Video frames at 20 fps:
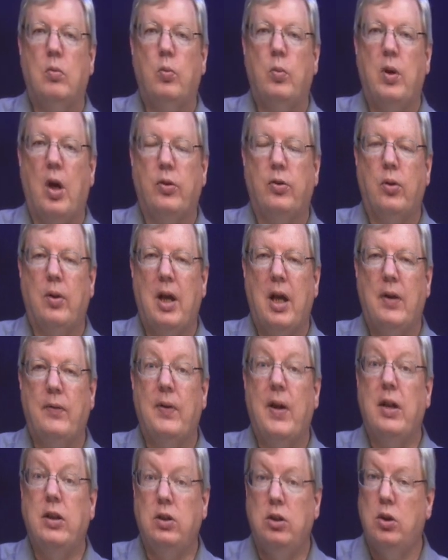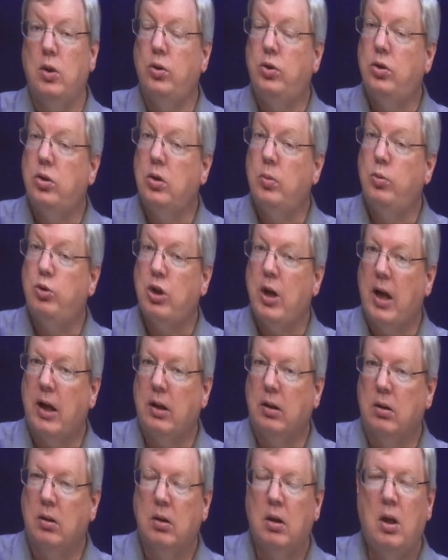We also have a YouTube
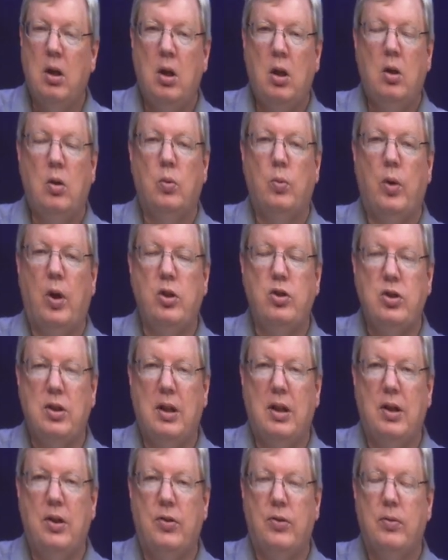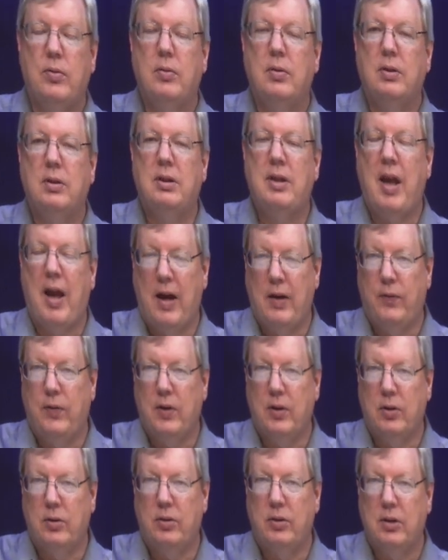channel, which is
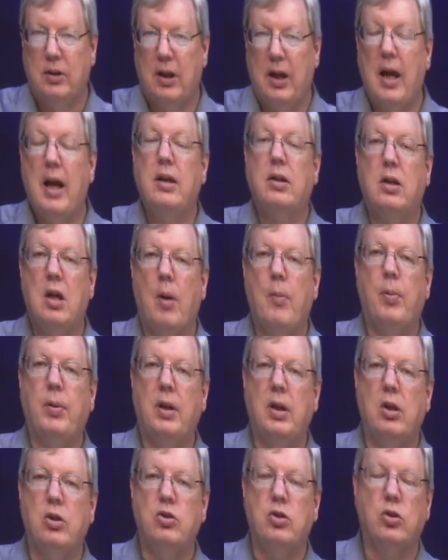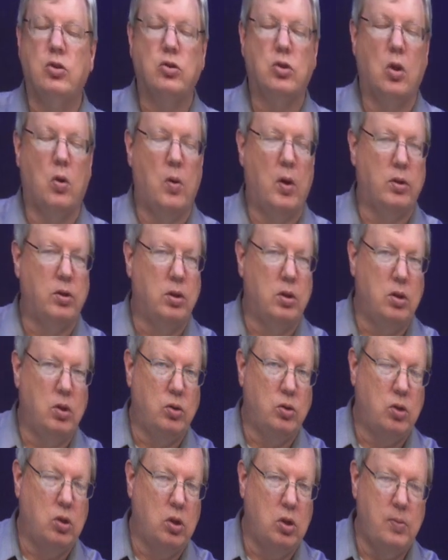Canfield and Company. Just go onto
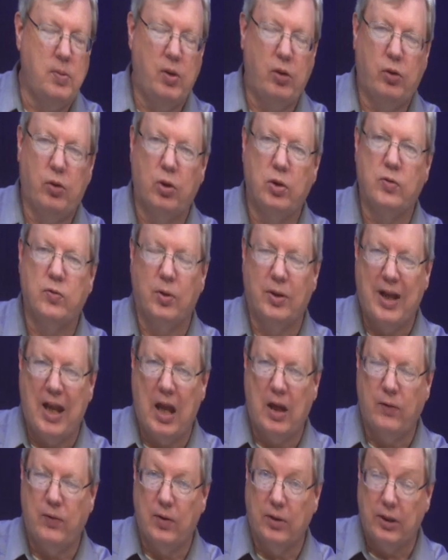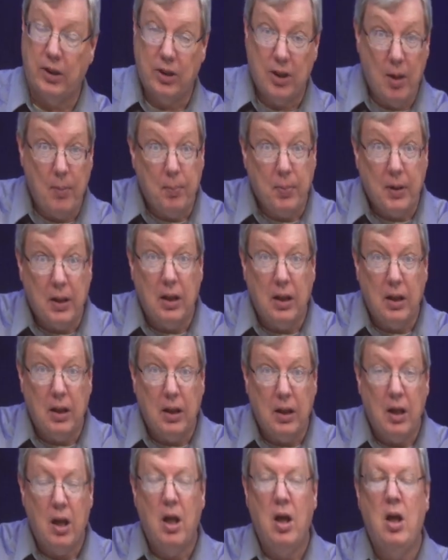YouTube and search for Canfield and
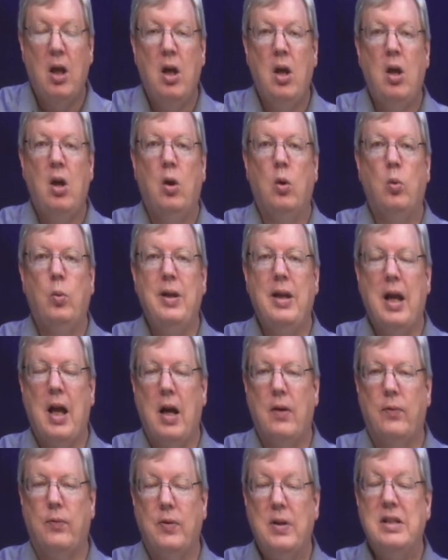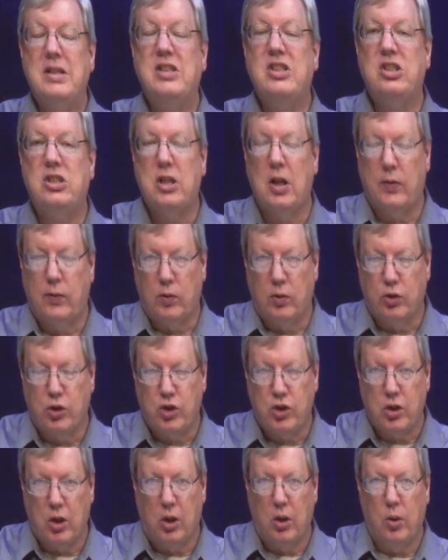Company. We have several
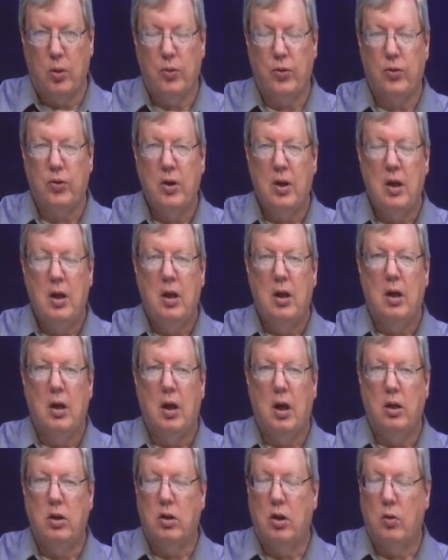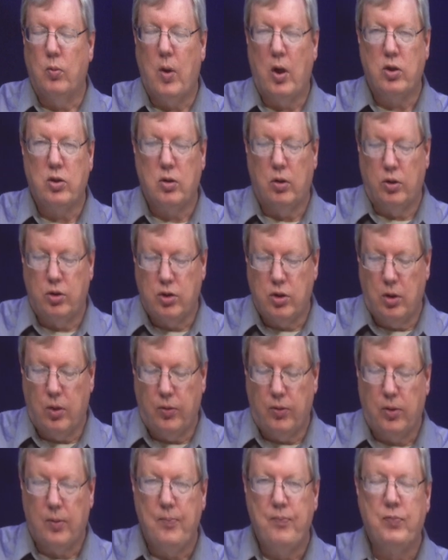shows. You can watch old
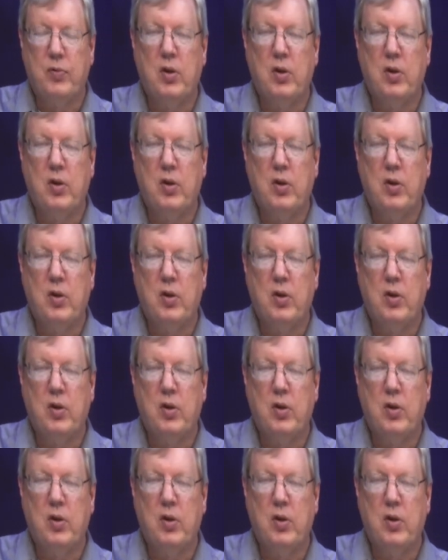shows.